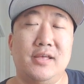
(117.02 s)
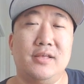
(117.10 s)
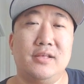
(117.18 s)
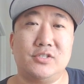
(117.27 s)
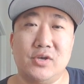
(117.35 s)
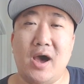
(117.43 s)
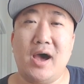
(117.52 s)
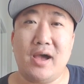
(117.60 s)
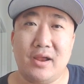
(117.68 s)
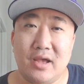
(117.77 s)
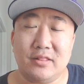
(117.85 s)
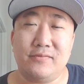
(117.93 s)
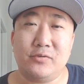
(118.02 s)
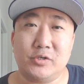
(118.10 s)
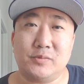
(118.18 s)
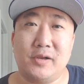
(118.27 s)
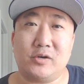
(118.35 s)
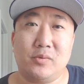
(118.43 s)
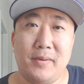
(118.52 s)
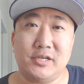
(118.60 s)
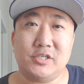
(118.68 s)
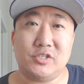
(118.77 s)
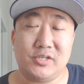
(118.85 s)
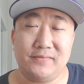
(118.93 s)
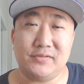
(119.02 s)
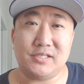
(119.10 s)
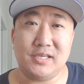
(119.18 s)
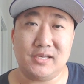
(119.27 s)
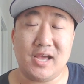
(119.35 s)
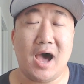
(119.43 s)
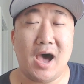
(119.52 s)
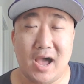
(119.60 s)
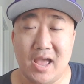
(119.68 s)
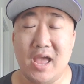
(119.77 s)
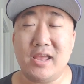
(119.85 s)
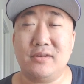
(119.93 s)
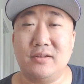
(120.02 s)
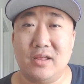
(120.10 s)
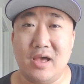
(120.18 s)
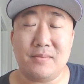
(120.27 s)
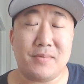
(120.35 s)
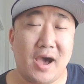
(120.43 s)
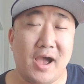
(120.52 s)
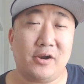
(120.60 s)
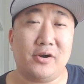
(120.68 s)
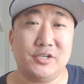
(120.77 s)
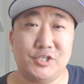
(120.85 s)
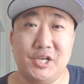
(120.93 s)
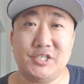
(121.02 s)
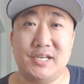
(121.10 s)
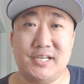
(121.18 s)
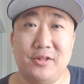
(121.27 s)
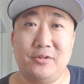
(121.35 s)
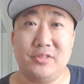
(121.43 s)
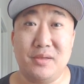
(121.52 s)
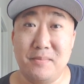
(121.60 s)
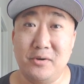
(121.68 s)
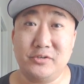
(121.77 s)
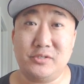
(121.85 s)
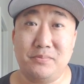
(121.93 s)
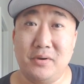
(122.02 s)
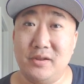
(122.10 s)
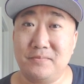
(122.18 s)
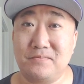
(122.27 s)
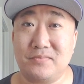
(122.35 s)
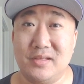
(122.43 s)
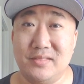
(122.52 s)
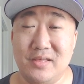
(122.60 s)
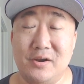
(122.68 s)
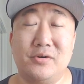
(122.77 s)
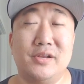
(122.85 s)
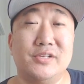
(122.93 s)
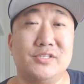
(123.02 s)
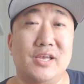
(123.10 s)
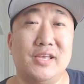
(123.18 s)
So I love and respect Ramondre Stevenson. I'm higher on J.J. Taylor than most, but there is a